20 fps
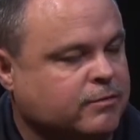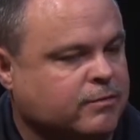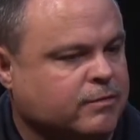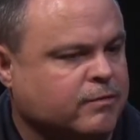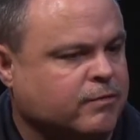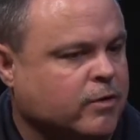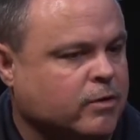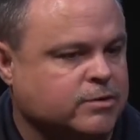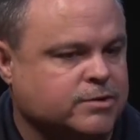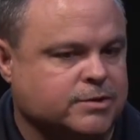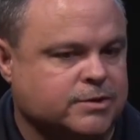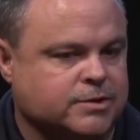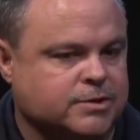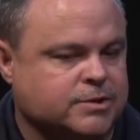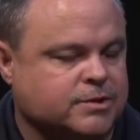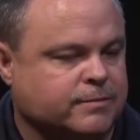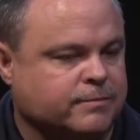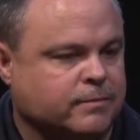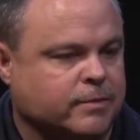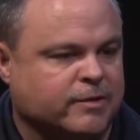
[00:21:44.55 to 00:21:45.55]
versus
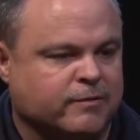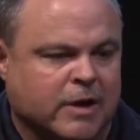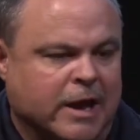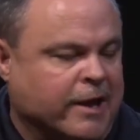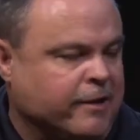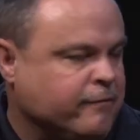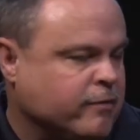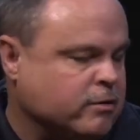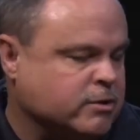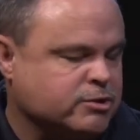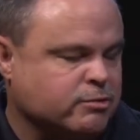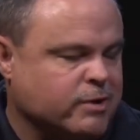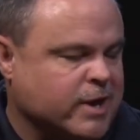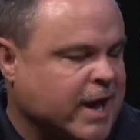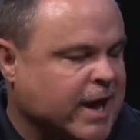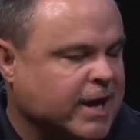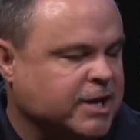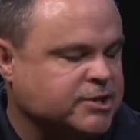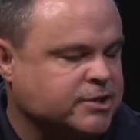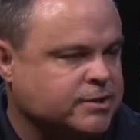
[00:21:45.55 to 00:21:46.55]
some adverse
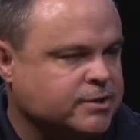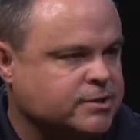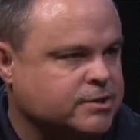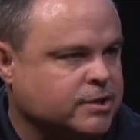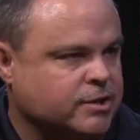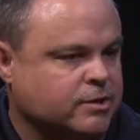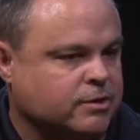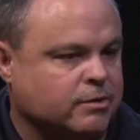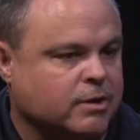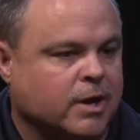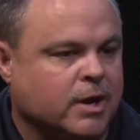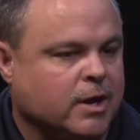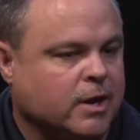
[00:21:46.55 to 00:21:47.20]
reactions to